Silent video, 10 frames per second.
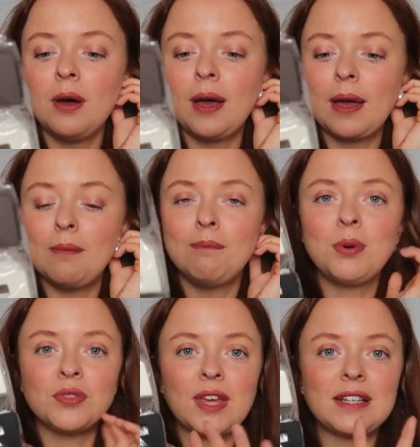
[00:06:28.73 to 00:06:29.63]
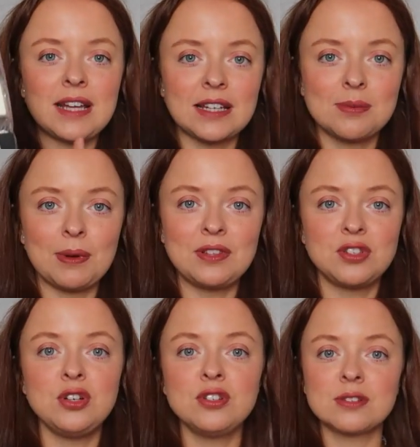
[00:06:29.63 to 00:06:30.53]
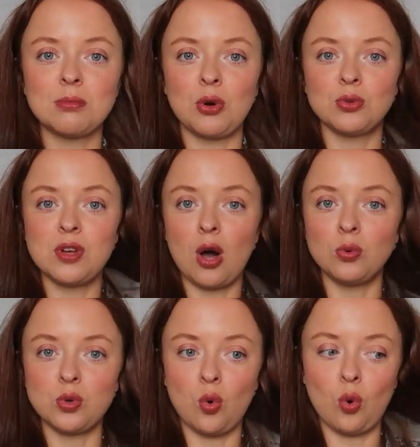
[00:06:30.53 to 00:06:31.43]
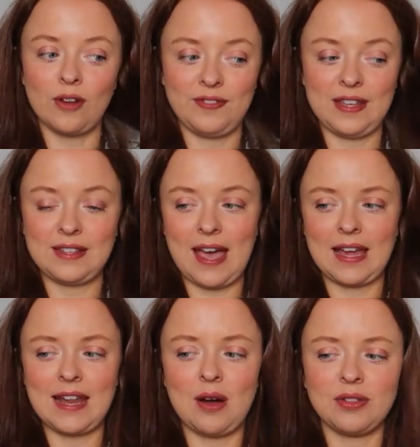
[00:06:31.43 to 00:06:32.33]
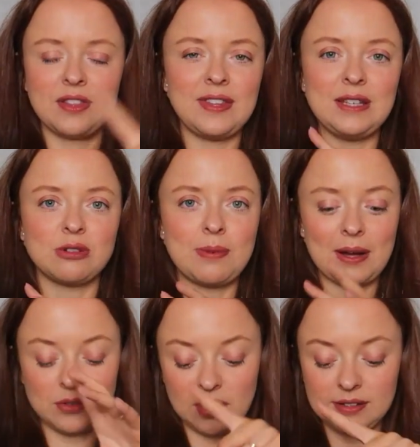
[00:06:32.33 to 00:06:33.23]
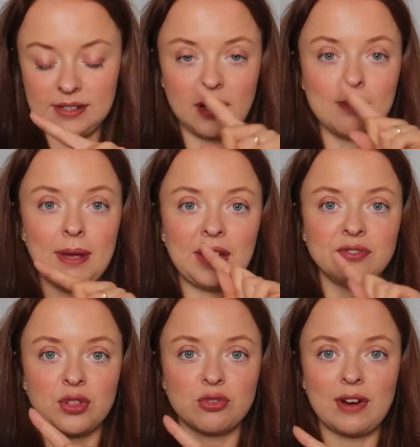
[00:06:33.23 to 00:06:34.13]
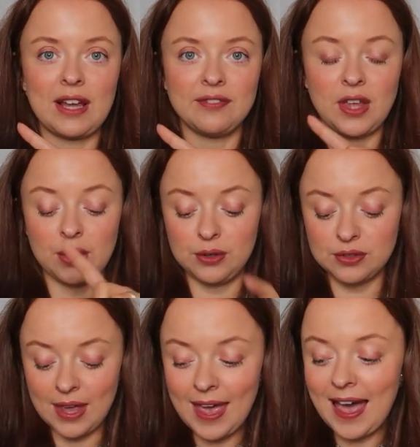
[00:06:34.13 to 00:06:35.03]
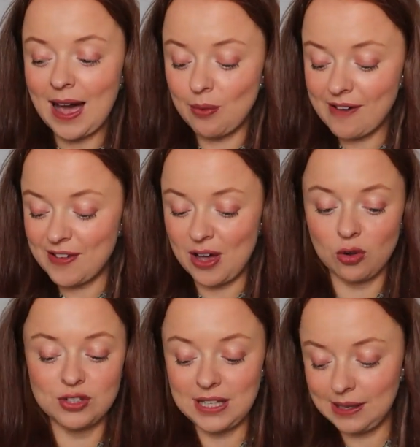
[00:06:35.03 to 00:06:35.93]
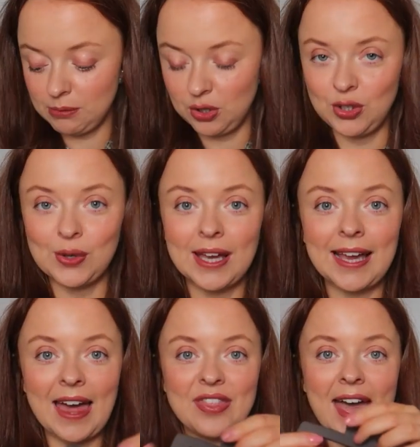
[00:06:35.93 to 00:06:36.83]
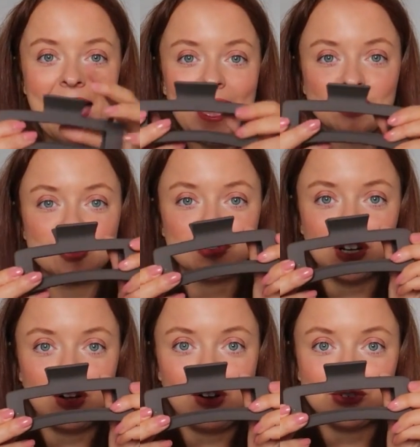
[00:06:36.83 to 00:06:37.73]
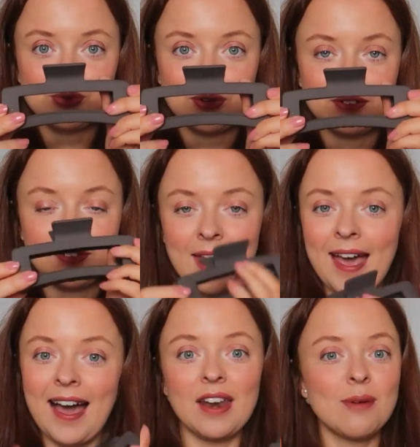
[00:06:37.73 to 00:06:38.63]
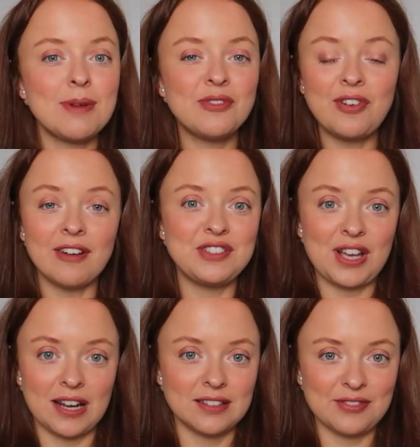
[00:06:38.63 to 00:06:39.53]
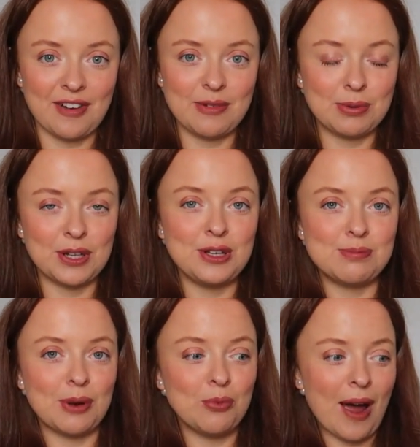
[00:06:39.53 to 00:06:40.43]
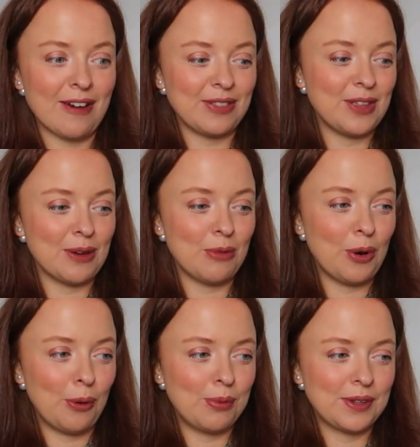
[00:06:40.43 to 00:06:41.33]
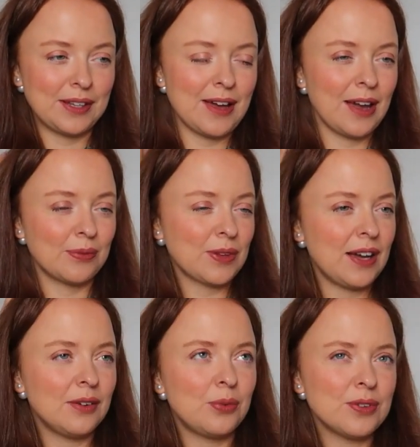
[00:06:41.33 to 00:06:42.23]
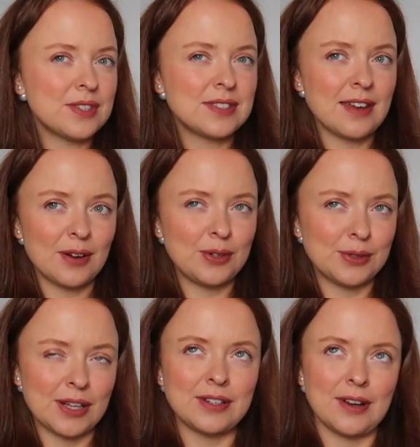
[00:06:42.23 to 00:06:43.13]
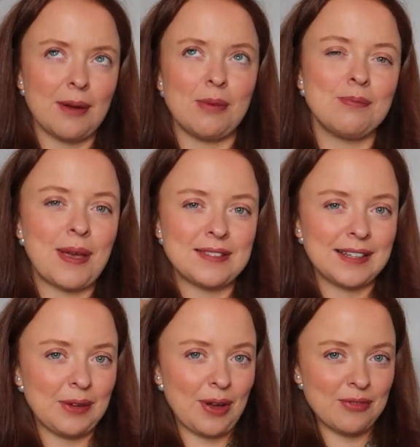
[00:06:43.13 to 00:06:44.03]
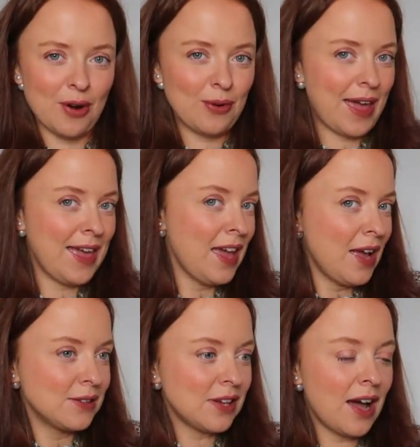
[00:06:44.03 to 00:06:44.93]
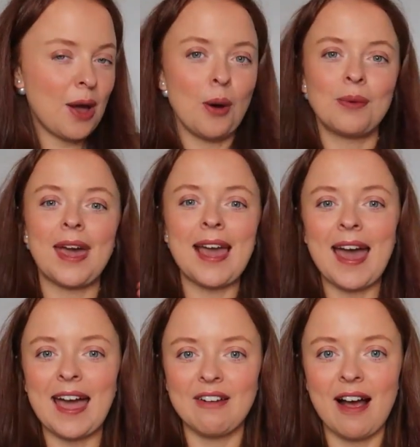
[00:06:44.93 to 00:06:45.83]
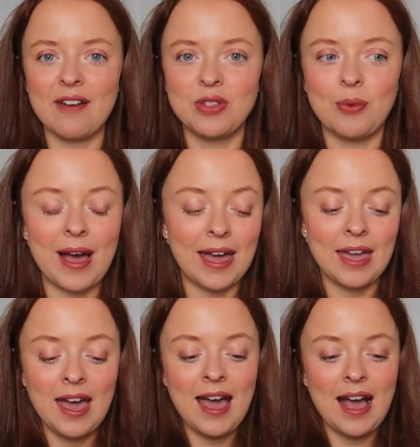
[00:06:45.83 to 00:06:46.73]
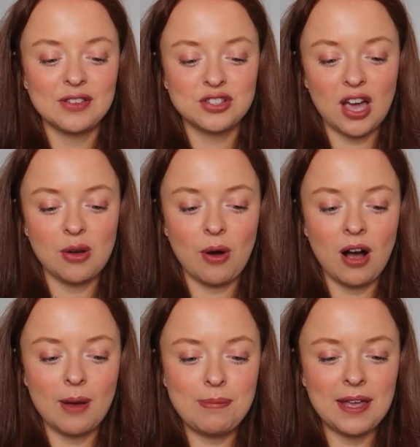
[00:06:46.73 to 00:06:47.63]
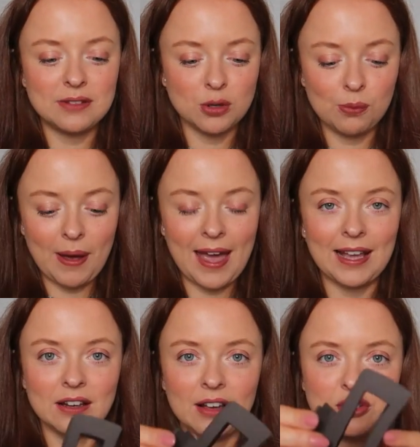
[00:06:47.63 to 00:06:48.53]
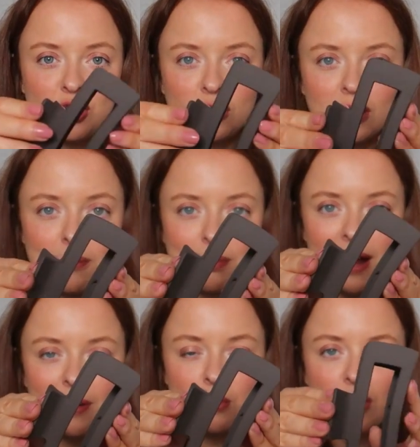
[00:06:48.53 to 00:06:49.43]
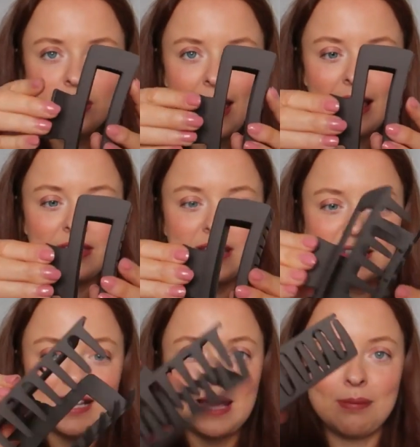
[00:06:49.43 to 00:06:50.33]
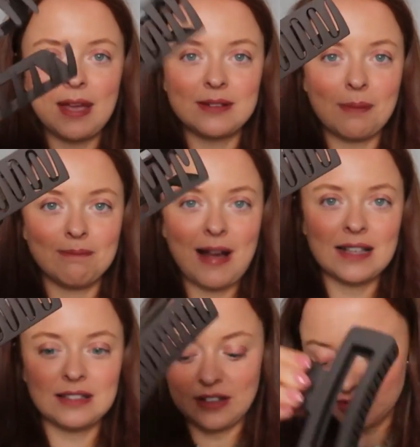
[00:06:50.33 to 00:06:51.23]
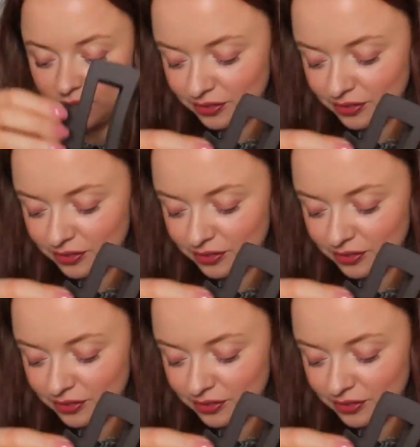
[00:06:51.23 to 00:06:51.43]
But they tend to be too small to hold all of this hair. Now I think these were about 99p for 3 of those. However, on Temu you can get the extra large ones, and I've been very jealous of everybody who's been wearing them up, you know, oh, what's the style called? I don't know, but basically where you roll it, tie it up, get your hair out of the way. So I picked up a like chocolate brown one, and this clip is massive. So